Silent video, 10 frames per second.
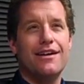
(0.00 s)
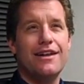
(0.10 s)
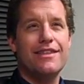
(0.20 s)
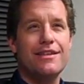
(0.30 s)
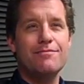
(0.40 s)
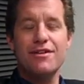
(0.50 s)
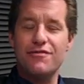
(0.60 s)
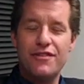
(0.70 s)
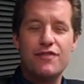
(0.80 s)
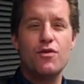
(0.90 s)
I think my
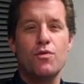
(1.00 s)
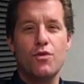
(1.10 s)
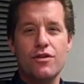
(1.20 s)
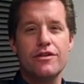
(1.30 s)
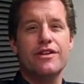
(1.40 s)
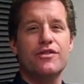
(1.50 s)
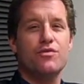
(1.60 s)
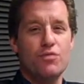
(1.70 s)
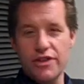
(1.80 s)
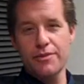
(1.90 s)
favorite word
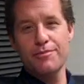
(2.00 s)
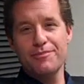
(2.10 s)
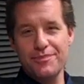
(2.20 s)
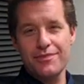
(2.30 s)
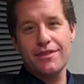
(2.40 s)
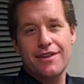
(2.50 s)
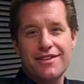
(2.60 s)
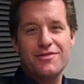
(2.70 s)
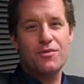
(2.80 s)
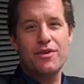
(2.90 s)
is rhythm.
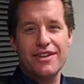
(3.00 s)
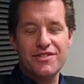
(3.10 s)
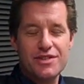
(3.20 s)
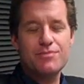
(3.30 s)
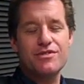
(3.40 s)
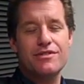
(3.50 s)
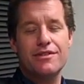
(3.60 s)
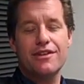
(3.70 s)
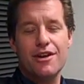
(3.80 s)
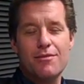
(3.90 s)
That's the one that seems
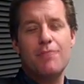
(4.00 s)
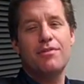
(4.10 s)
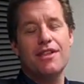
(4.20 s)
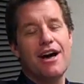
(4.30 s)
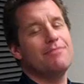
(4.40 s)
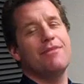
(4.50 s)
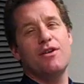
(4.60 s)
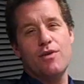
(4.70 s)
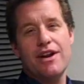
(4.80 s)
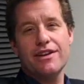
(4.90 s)
to come up a lot in my
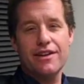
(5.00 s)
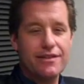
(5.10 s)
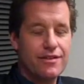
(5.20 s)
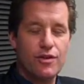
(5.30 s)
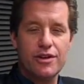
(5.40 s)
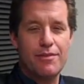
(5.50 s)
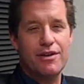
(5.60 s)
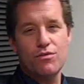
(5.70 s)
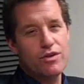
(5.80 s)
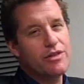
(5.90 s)
writing. I talk
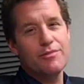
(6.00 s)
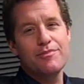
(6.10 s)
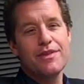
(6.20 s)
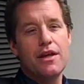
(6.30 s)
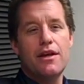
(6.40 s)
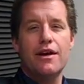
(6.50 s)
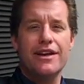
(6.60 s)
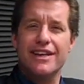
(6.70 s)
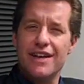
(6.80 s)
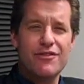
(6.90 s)
about rhythm. I
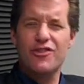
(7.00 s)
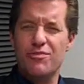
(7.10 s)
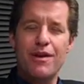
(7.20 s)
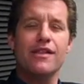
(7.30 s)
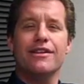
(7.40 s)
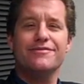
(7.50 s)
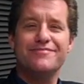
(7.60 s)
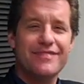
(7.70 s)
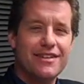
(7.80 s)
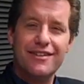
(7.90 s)
can never spell it.
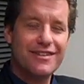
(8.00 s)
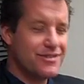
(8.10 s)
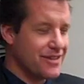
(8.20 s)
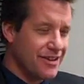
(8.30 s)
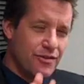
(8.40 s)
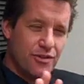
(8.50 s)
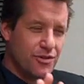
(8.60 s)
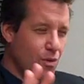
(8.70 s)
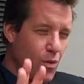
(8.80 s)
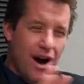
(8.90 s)
I know there's
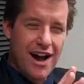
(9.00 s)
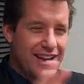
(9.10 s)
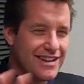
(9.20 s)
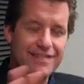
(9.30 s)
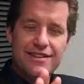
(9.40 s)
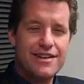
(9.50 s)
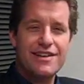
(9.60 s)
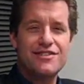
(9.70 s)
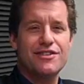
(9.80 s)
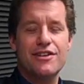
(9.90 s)
a Y and a
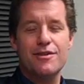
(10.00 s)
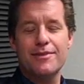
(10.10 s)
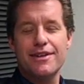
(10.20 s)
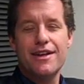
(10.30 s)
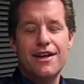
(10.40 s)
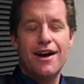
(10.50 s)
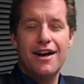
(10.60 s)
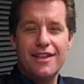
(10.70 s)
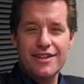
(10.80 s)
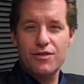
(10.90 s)
TH in there, but
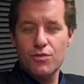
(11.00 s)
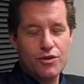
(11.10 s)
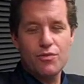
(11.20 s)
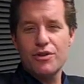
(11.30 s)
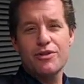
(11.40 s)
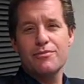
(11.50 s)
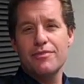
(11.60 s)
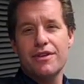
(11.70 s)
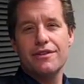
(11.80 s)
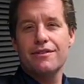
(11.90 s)
I like the word
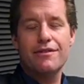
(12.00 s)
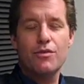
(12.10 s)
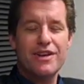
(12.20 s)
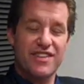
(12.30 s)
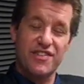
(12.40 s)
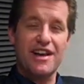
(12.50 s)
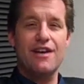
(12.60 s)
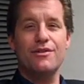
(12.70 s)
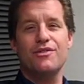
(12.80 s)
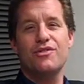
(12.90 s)
rhythm and the way it
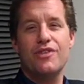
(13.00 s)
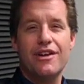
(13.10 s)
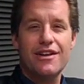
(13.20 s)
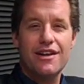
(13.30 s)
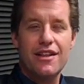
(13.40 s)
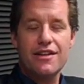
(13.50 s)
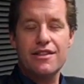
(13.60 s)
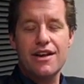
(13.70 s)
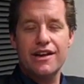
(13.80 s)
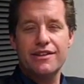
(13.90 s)
sounds, and I like
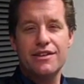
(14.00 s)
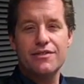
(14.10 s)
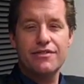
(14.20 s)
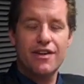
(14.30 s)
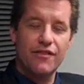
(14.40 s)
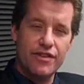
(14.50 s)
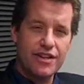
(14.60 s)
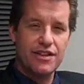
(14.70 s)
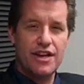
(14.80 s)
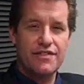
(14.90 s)
the idea of
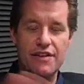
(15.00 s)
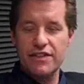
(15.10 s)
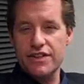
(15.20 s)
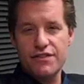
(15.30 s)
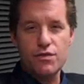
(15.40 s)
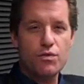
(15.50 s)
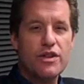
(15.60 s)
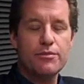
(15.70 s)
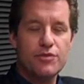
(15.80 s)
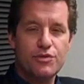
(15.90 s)
everything in life having different
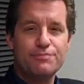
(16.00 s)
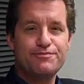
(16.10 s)
rhythms.